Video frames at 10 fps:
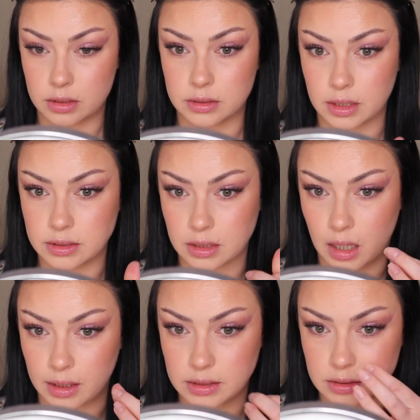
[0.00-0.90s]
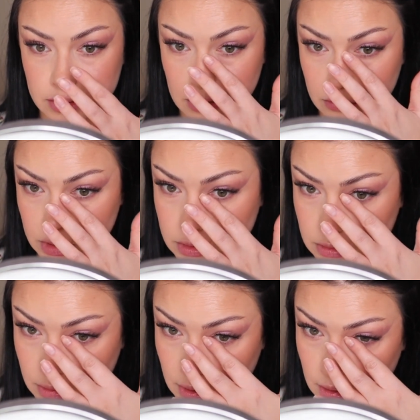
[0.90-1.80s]
This eye is still
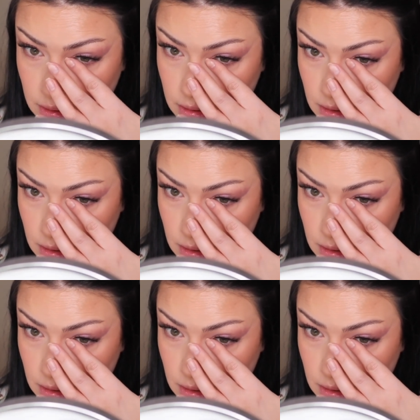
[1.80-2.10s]
watery.